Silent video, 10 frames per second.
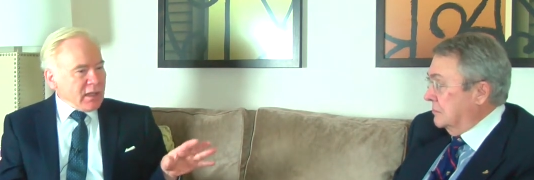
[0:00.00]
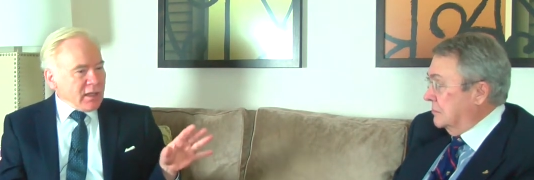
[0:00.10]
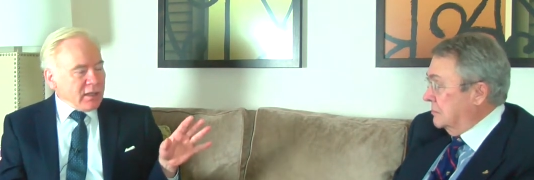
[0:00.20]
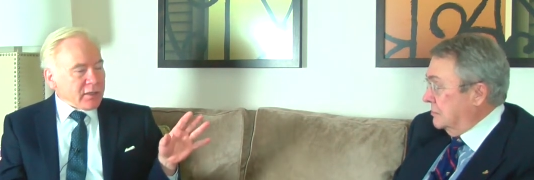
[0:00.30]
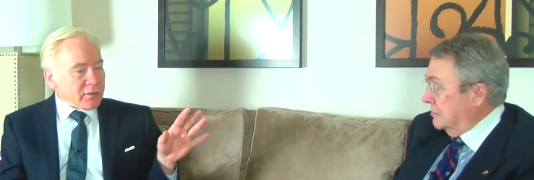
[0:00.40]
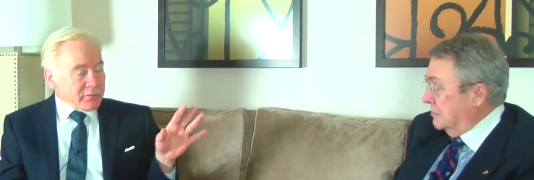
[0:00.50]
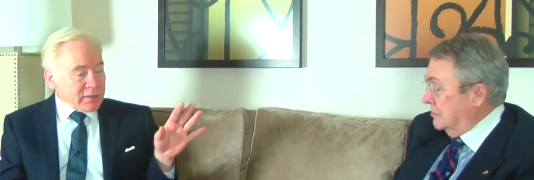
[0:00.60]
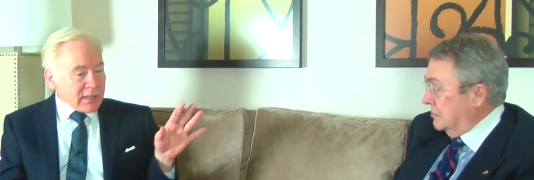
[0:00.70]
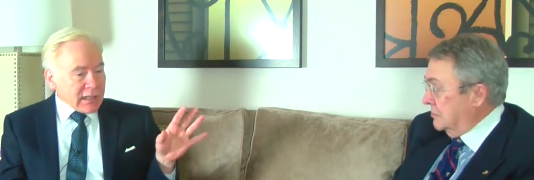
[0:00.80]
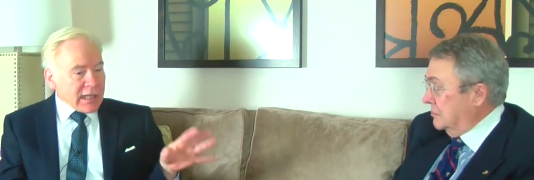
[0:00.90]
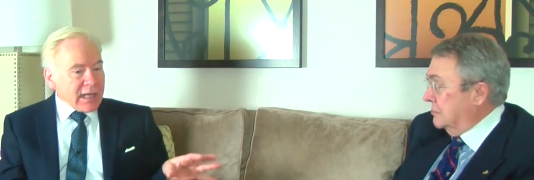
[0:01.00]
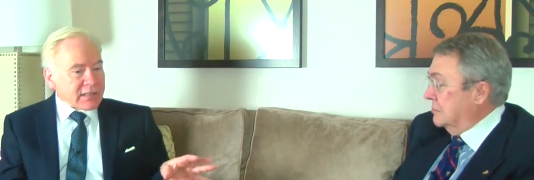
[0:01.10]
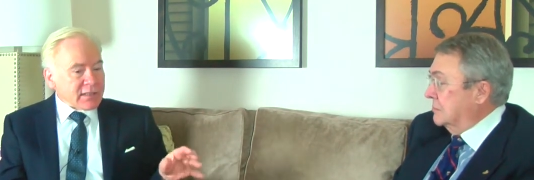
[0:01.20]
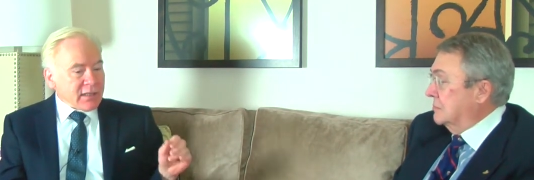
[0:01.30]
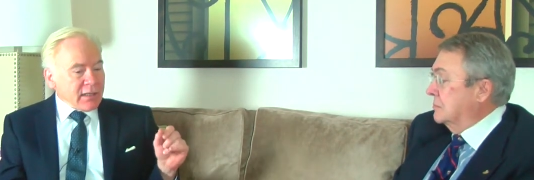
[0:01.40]
Speaker 1: uh, you know, you've written a
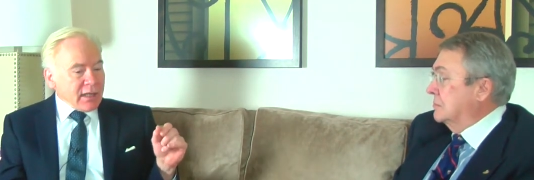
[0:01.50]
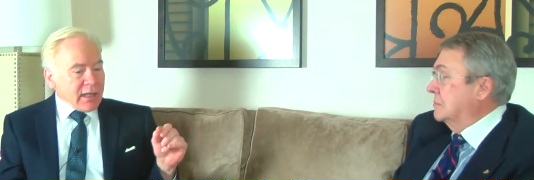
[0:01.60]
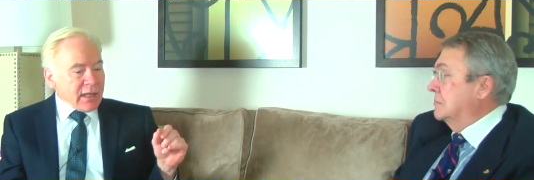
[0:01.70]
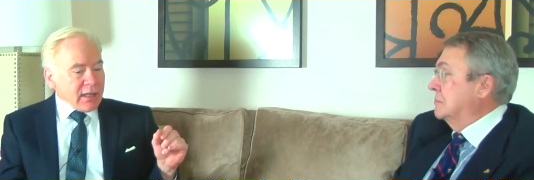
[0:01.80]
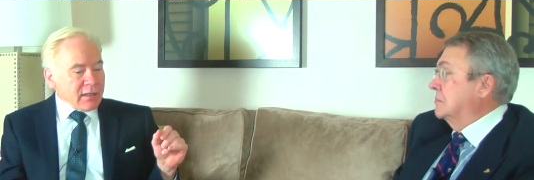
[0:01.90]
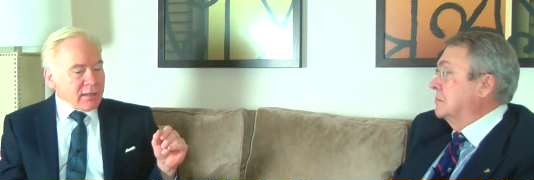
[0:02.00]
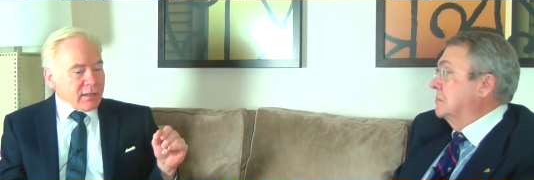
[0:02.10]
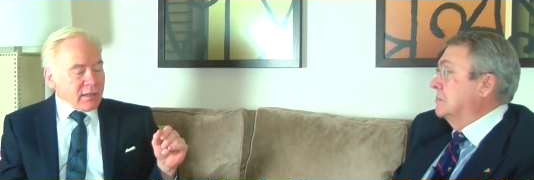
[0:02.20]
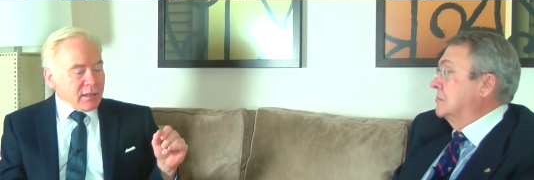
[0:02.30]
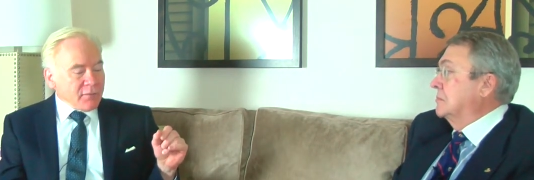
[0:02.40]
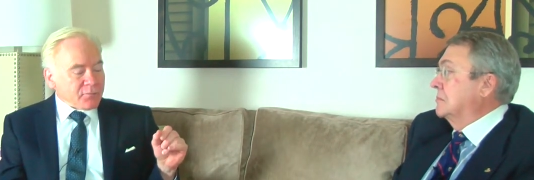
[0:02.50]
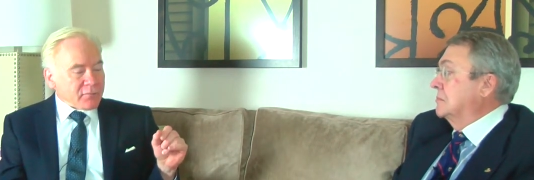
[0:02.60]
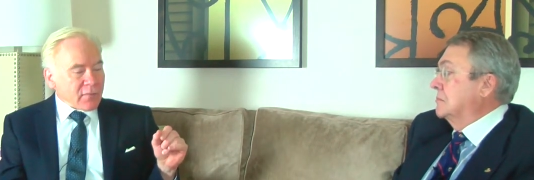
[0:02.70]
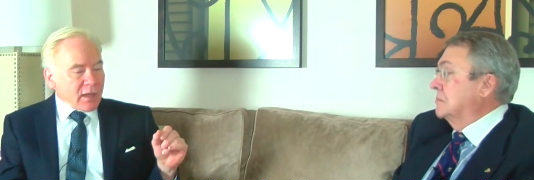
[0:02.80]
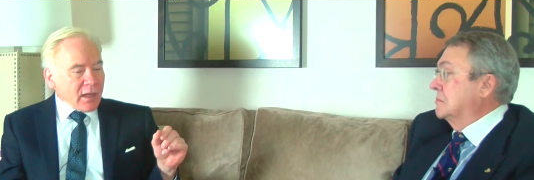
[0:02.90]
lot, and uh,
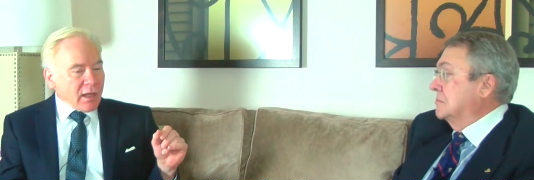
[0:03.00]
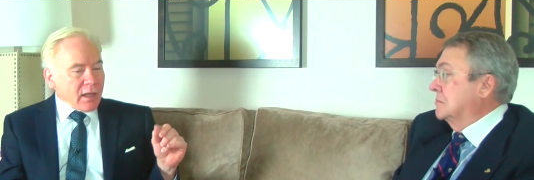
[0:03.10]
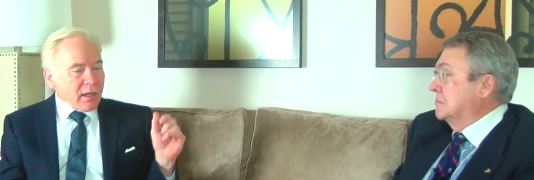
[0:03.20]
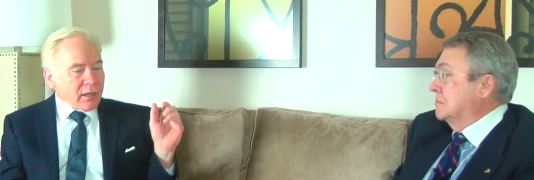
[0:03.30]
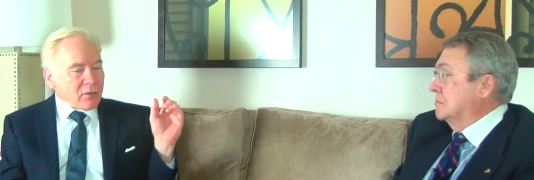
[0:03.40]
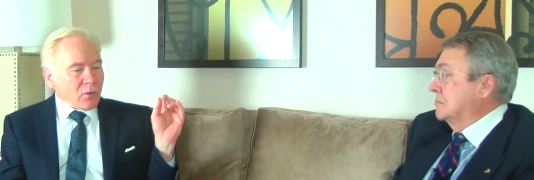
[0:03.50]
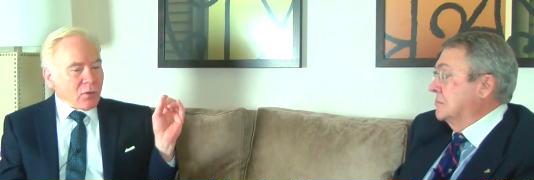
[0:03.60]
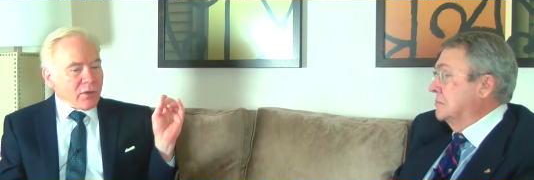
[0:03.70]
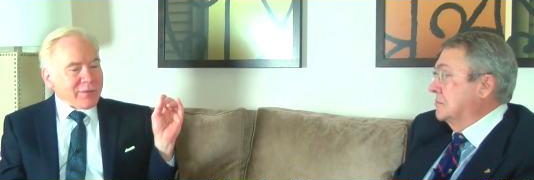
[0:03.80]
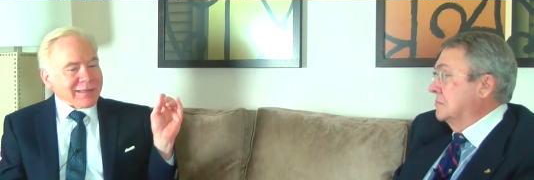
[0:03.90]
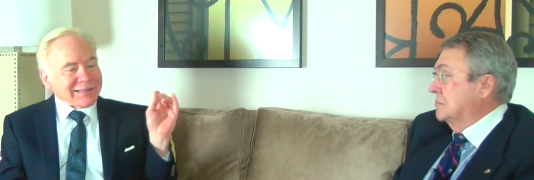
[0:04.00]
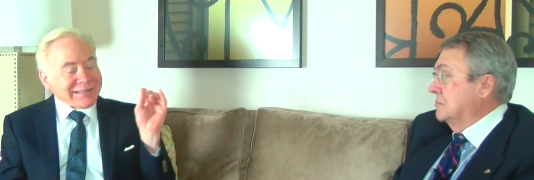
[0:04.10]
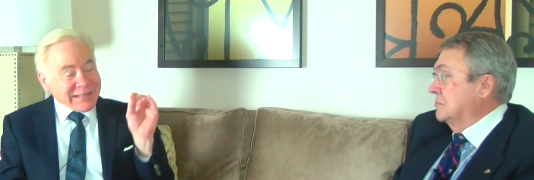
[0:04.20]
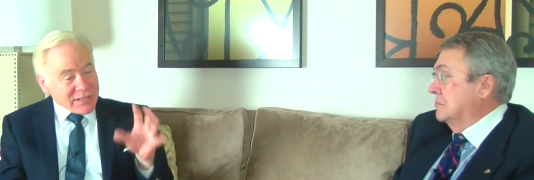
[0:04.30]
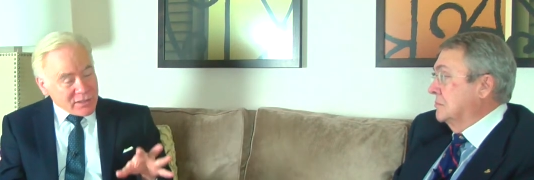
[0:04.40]
and all the
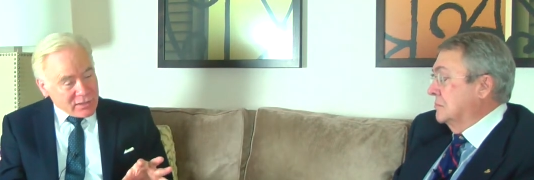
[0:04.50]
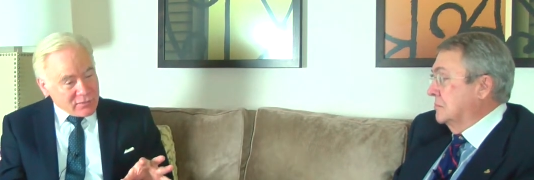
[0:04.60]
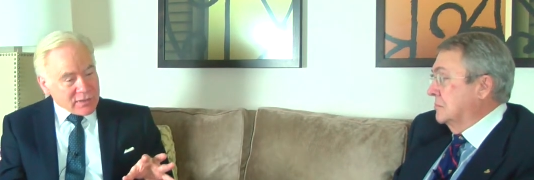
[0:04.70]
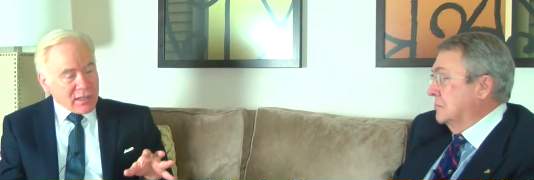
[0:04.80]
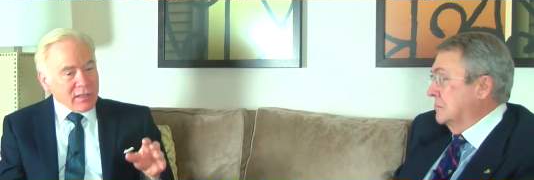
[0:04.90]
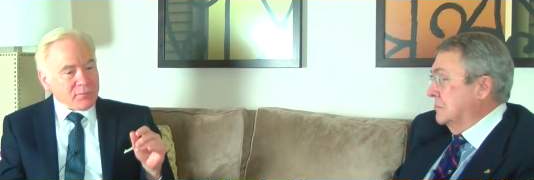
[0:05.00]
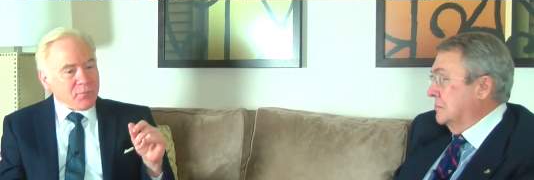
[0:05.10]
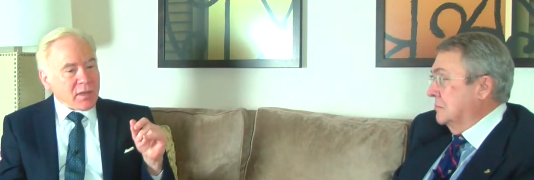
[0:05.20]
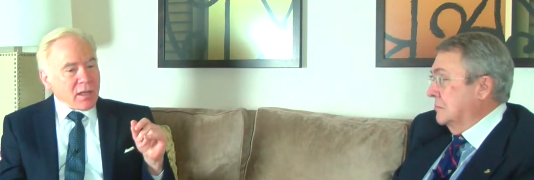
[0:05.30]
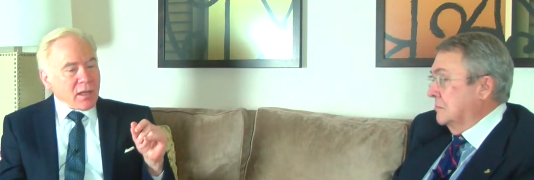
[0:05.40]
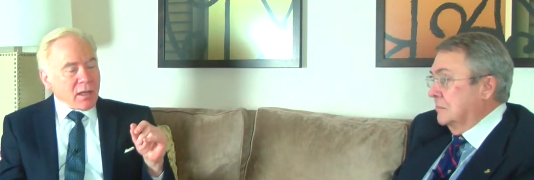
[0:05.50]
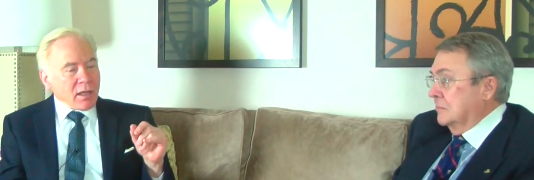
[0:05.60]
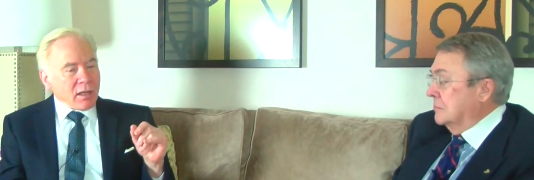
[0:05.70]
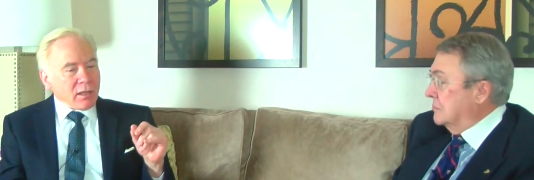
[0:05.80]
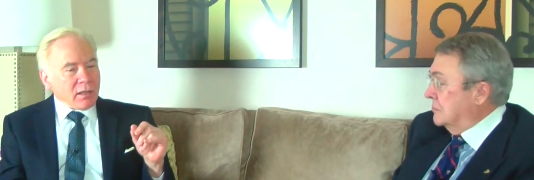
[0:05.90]
teaching you've done,
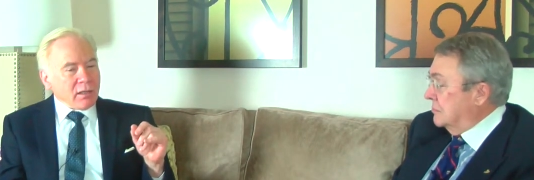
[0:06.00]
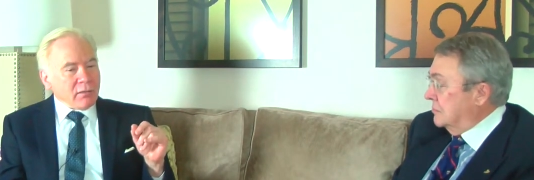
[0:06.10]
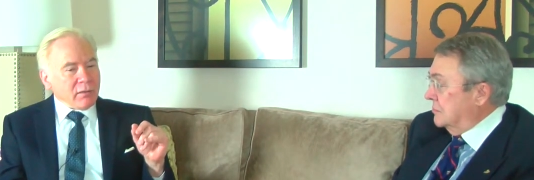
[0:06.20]
uh,